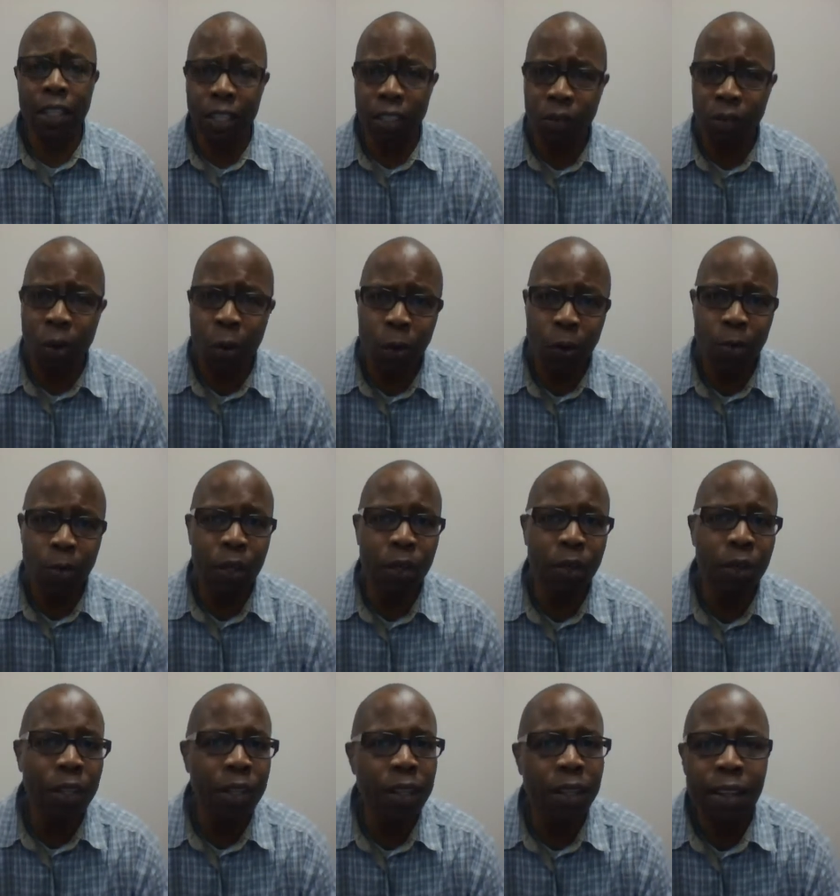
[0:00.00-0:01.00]
at these photos
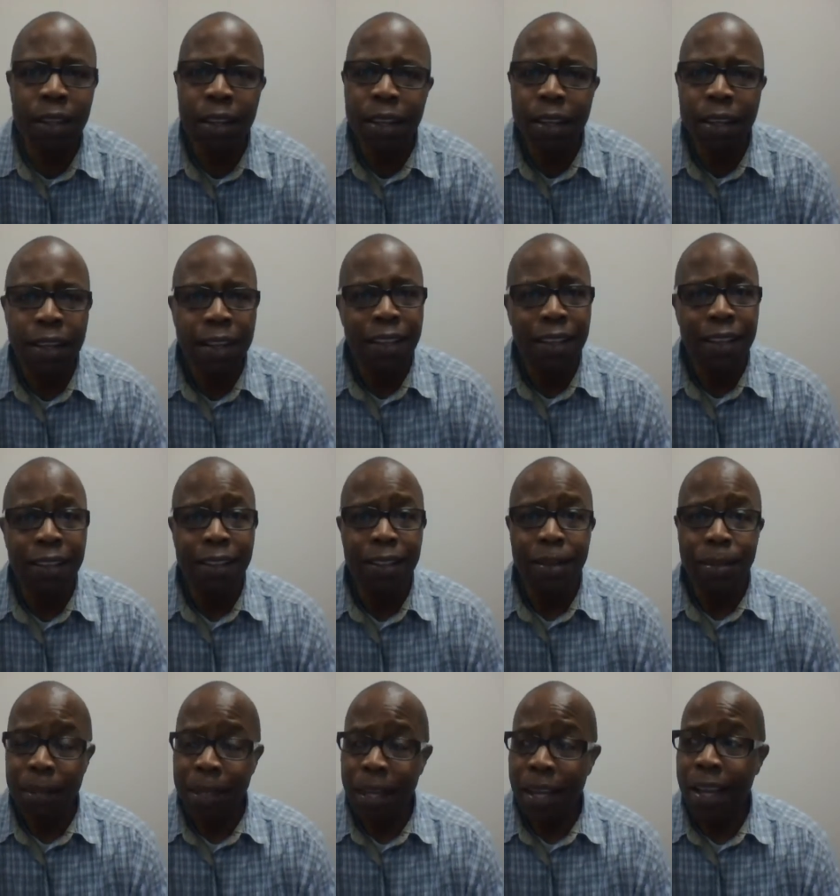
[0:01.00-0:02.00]
below here,
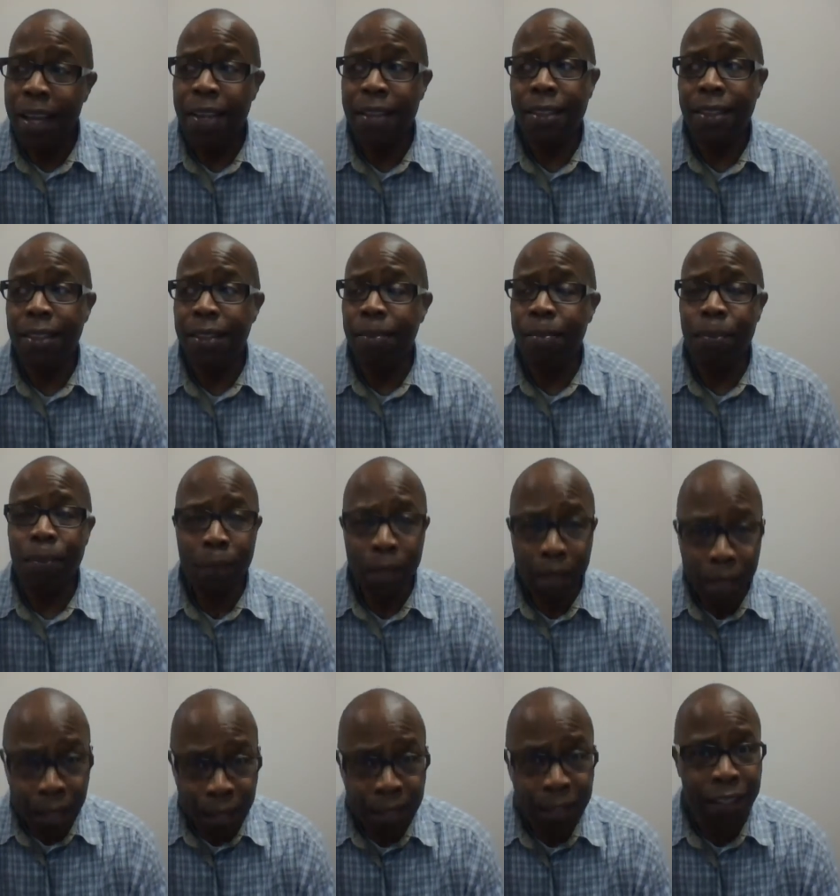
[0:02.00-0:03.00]
them guys is a
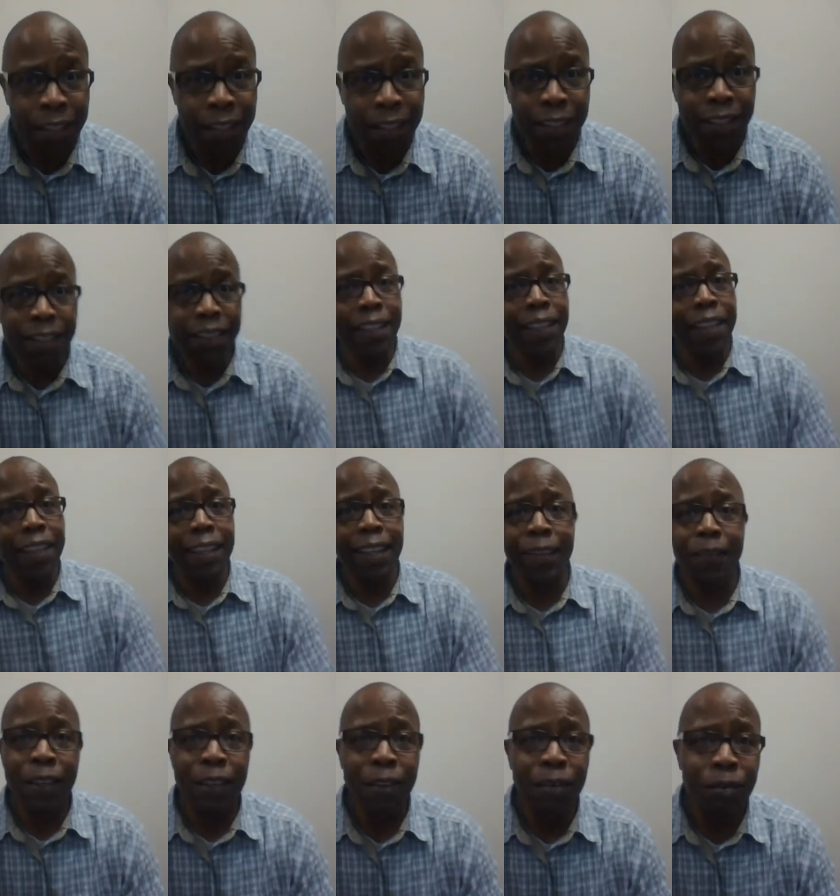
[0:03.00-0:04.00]
beast.
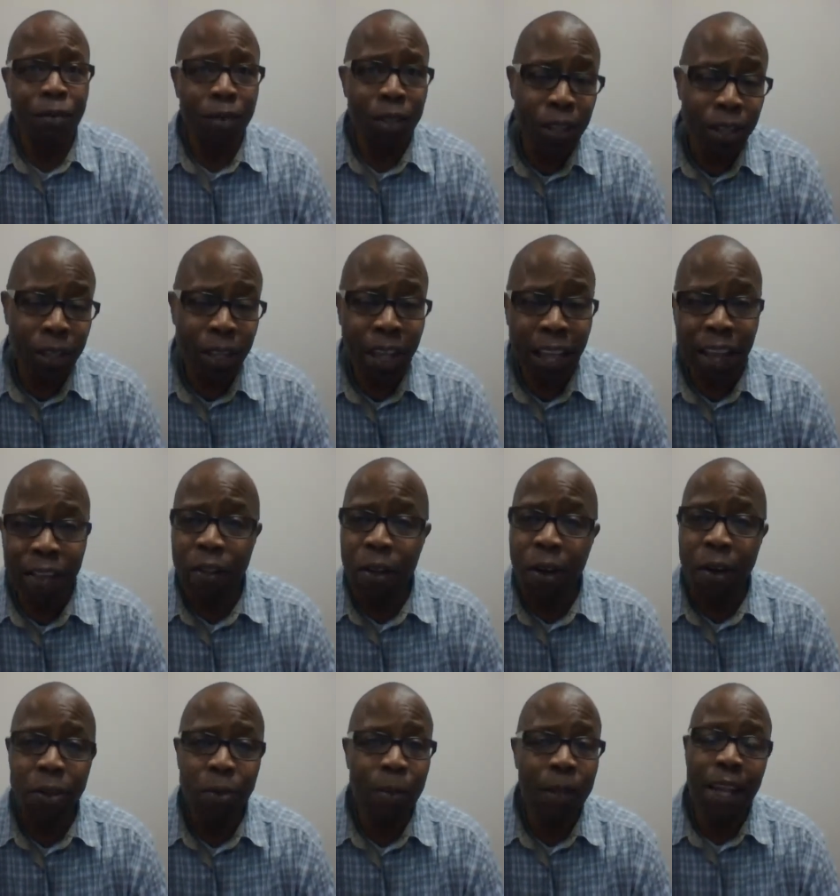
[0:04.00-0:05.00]
I mean, real life
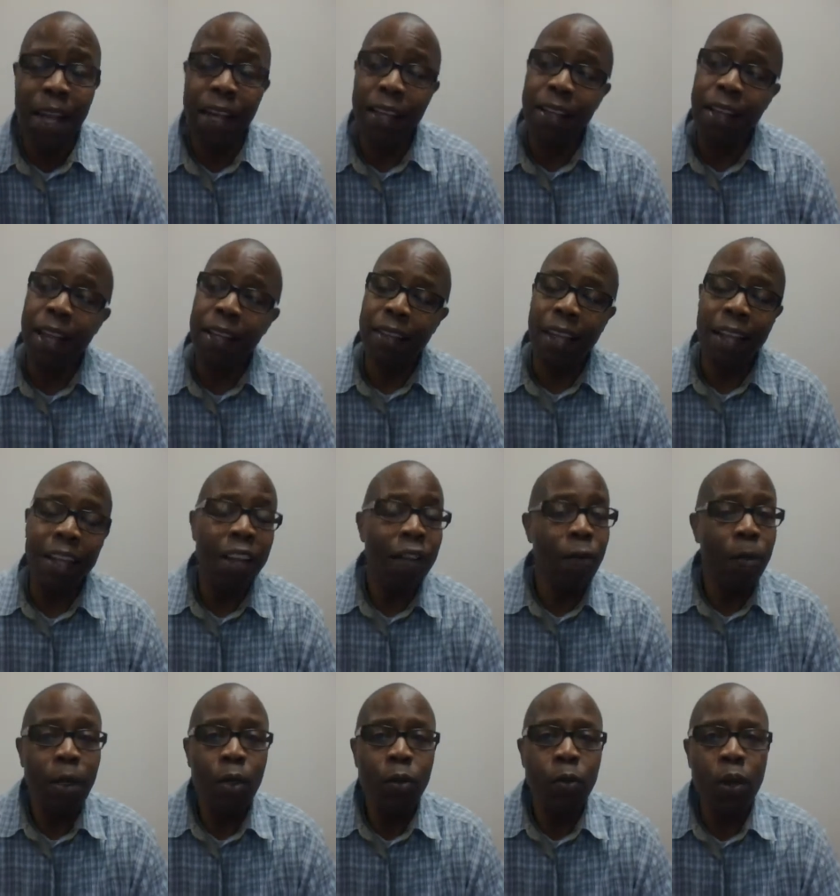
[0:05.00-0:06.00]
Hulks, man. I I've
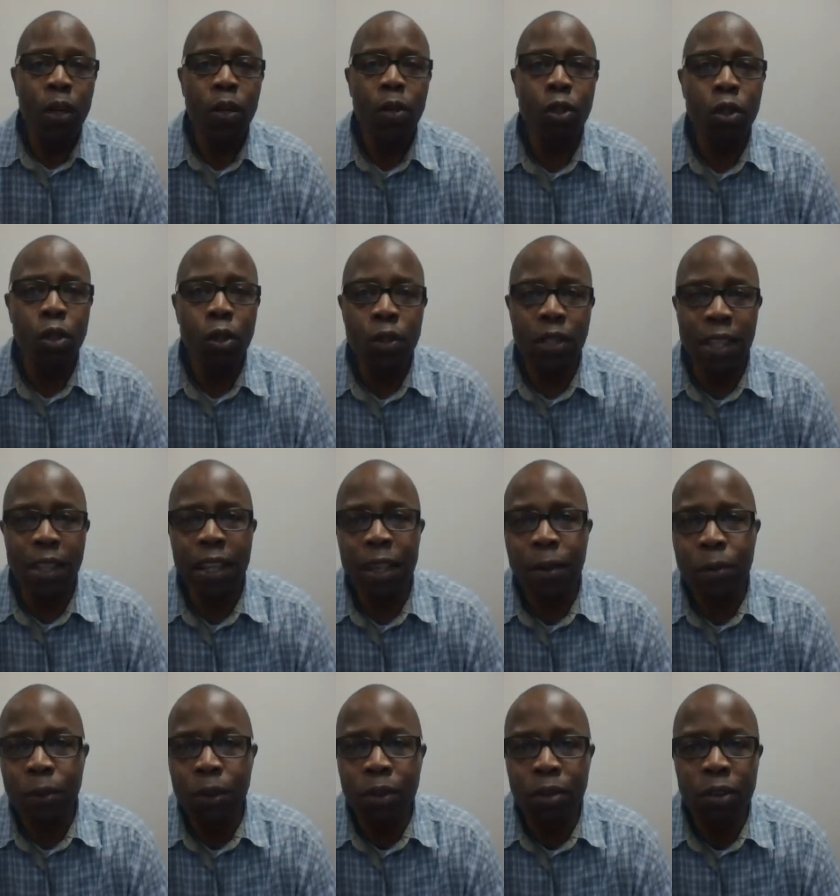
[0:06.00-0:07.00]
never been to one of those shows. I think
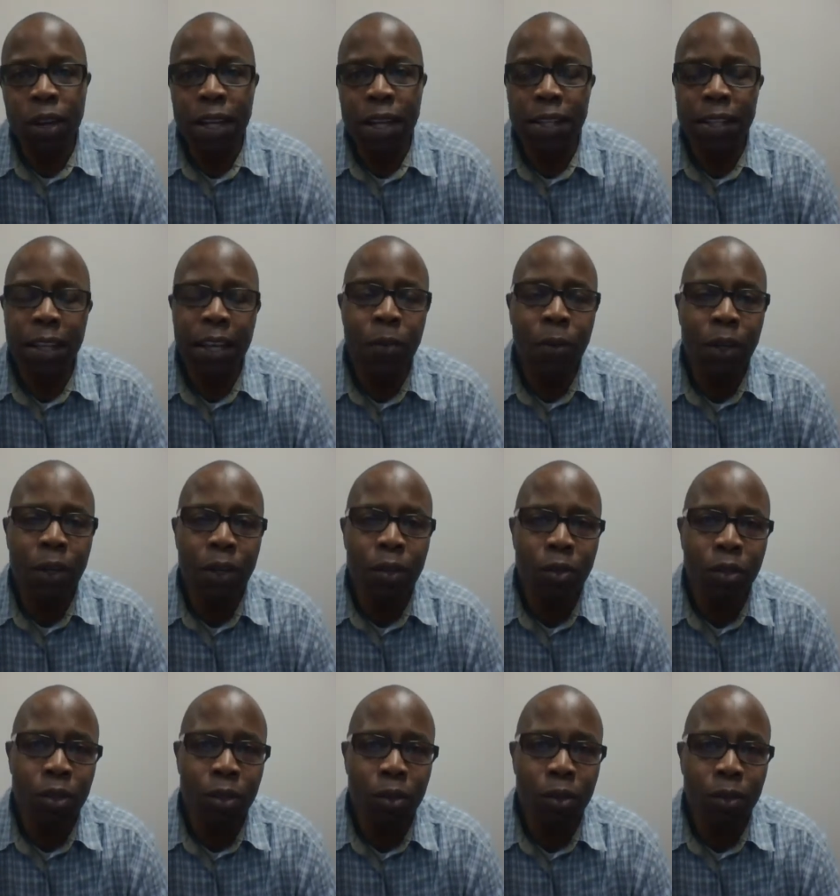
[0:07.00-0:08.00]
I will try and check out one of
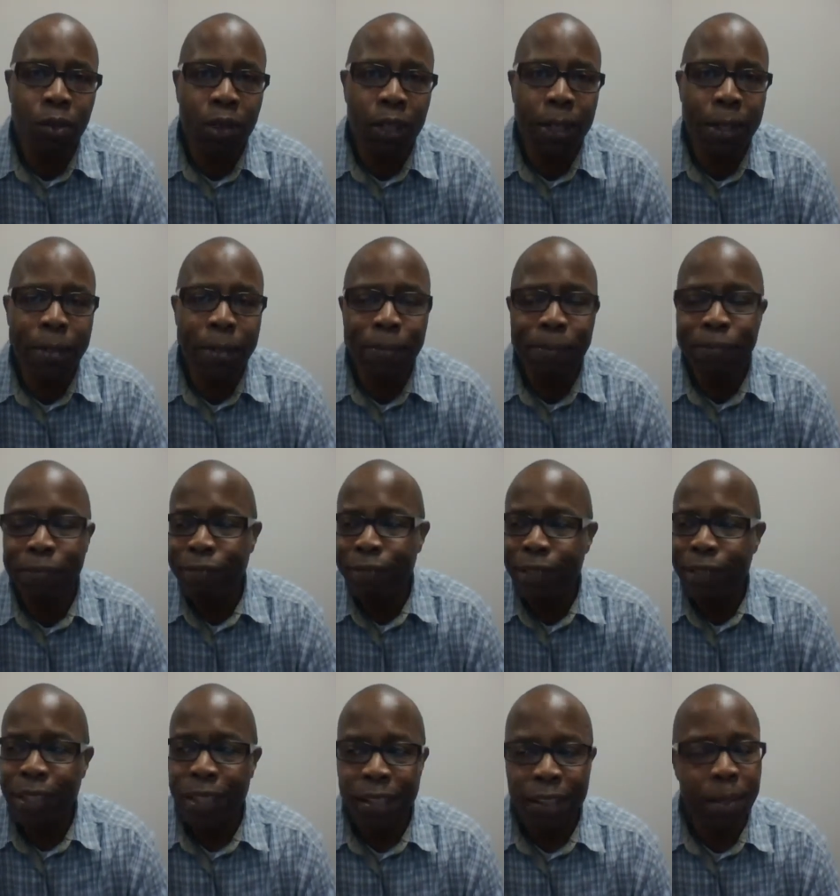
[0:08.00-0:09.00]
those shows um,
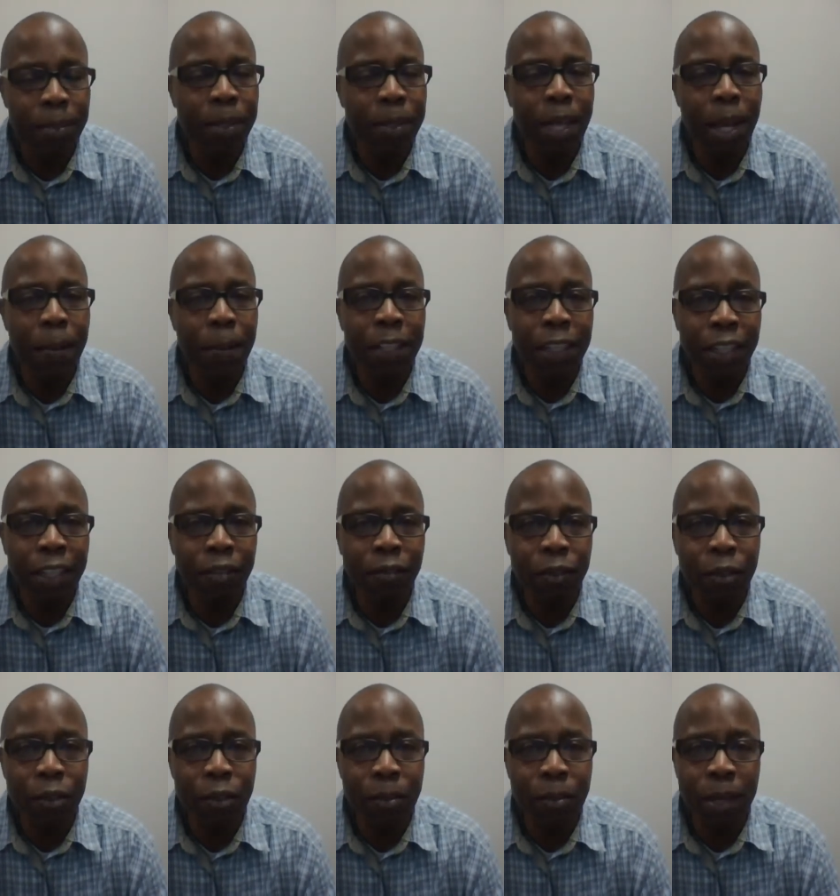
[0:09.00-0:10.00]
sometime in the near
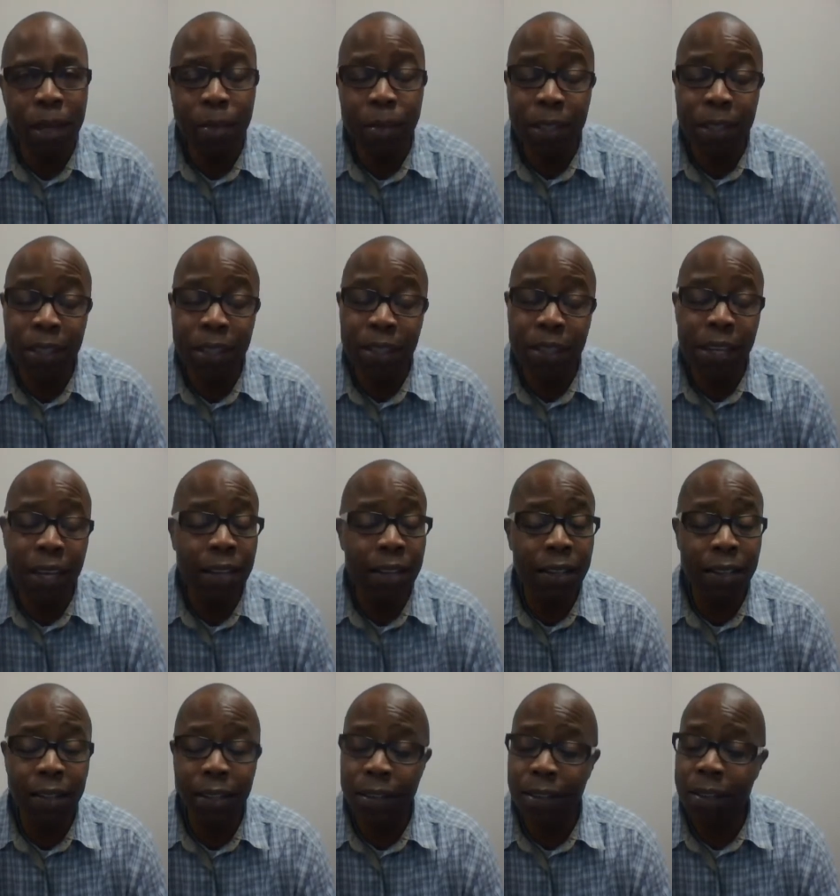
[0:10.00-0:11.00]
future, man. But these
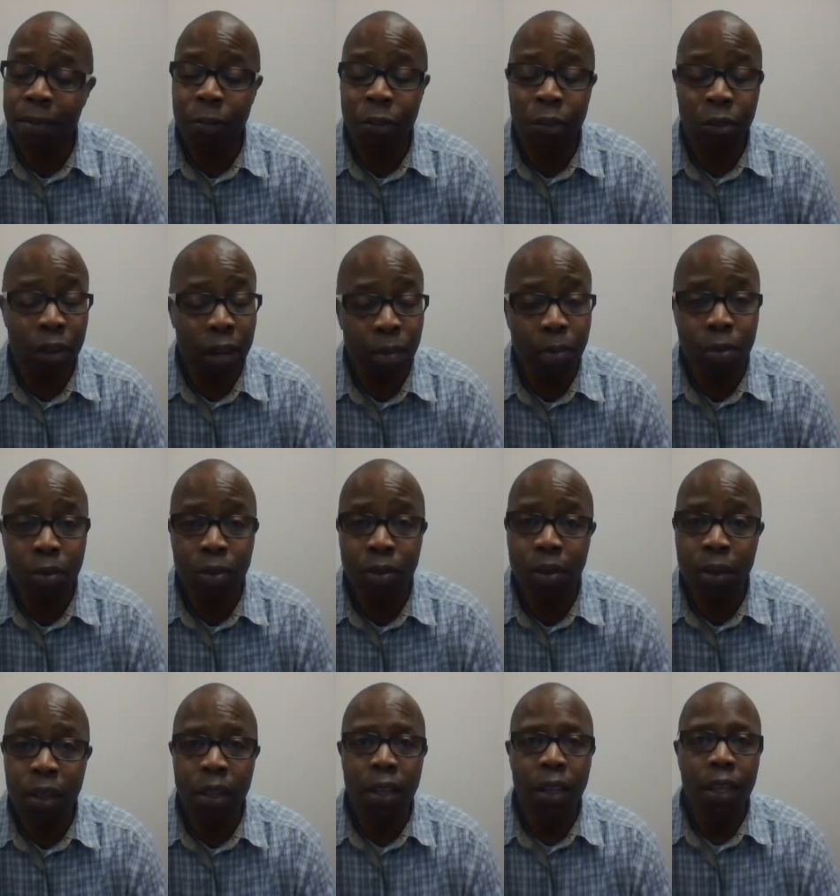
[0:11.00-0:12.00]
guys are just
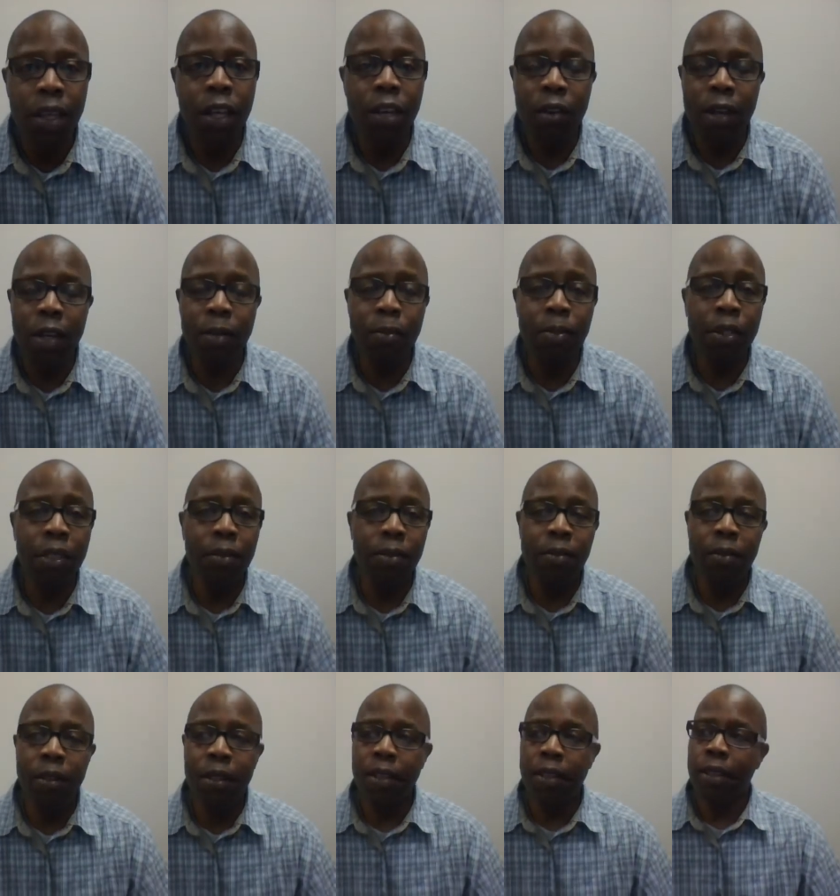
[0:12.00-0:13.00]
incredible, incredibly